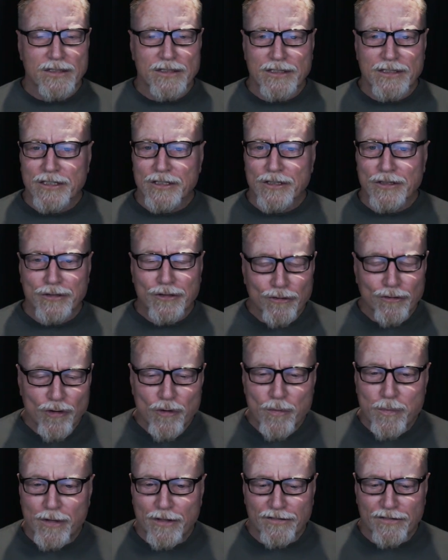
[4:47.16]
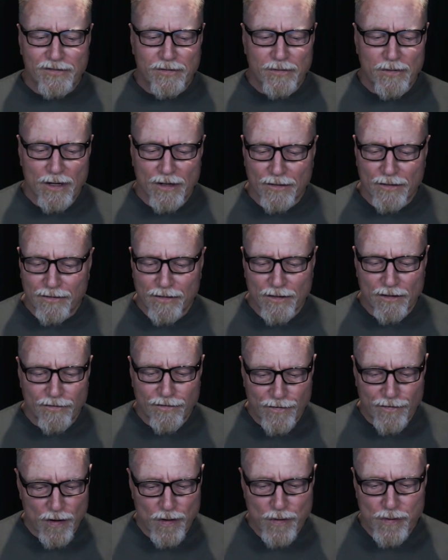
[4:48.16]
you know, group of
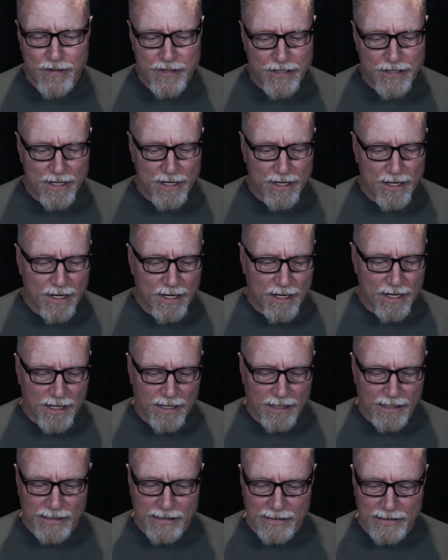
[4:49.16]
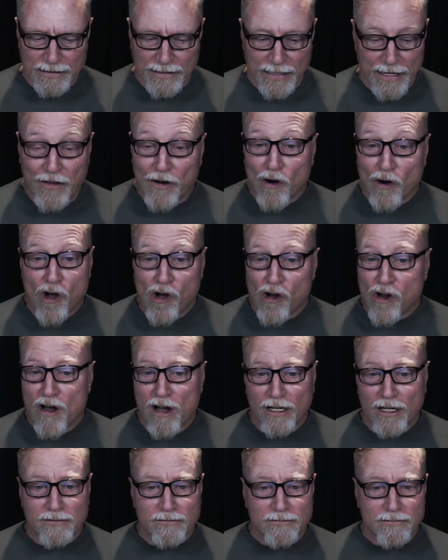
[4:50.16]
folks, and they're all
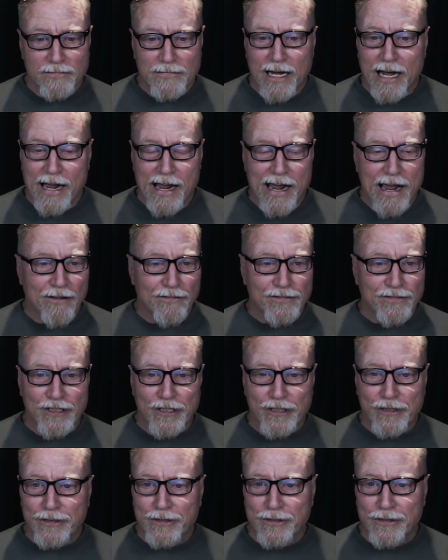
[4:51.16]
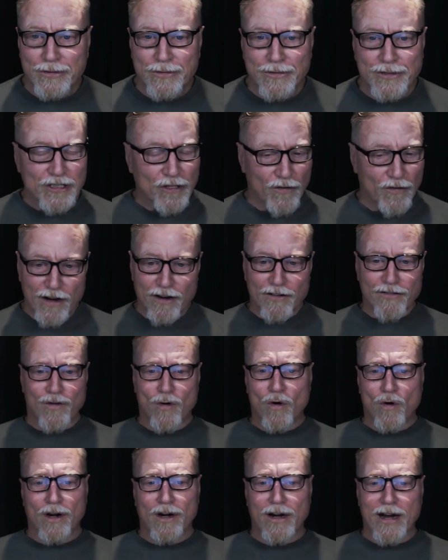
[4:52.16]
gone. I have no, so
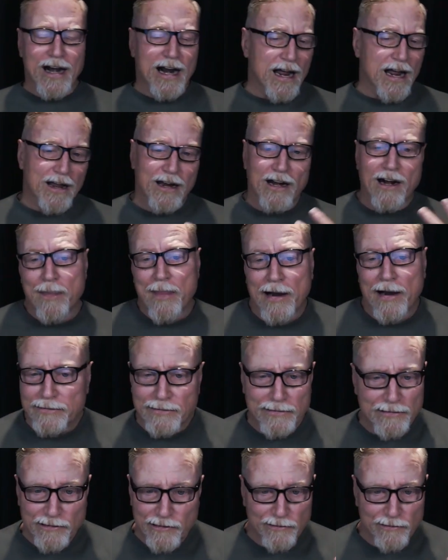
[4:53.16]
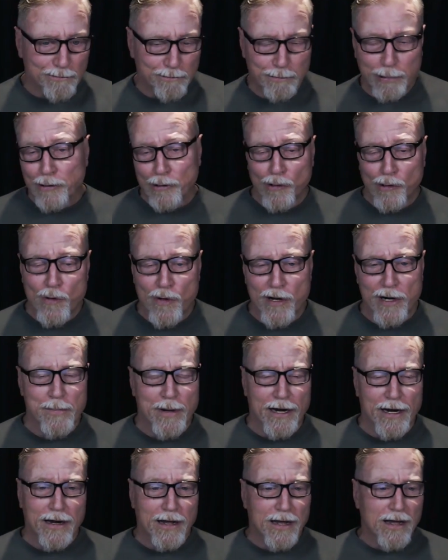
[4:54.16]
therefore, and I'm not boohooing,
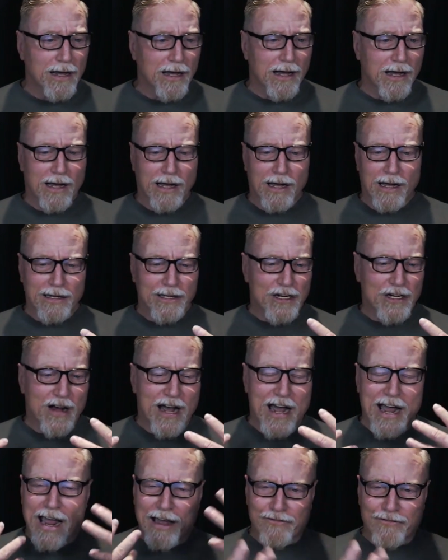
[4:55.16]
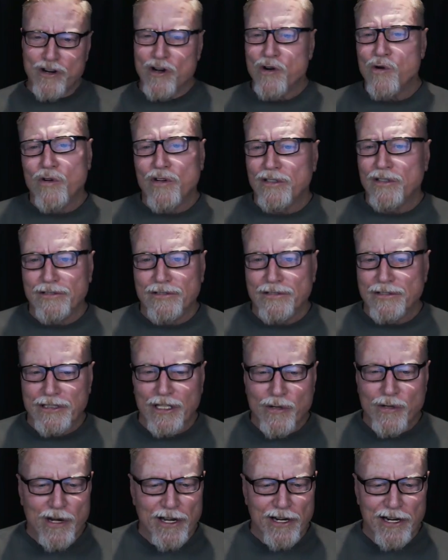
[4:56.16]
but you know, I have no
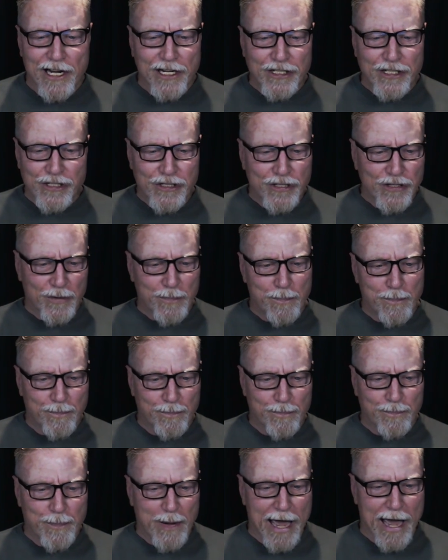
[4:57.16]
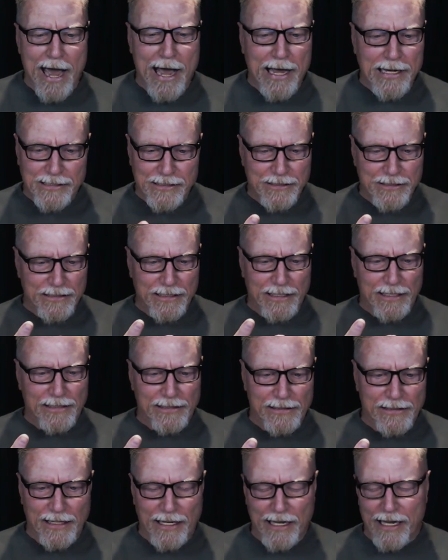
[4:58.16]
connection to the past,
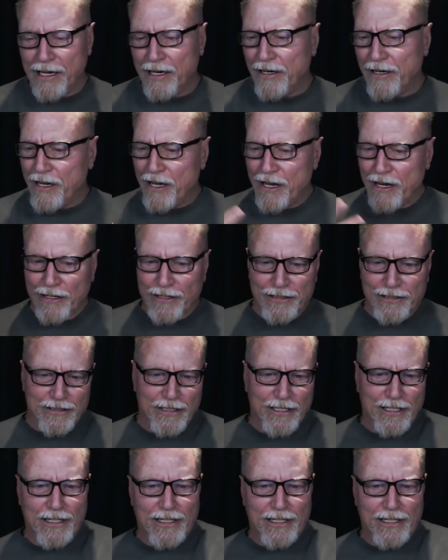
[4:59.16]
and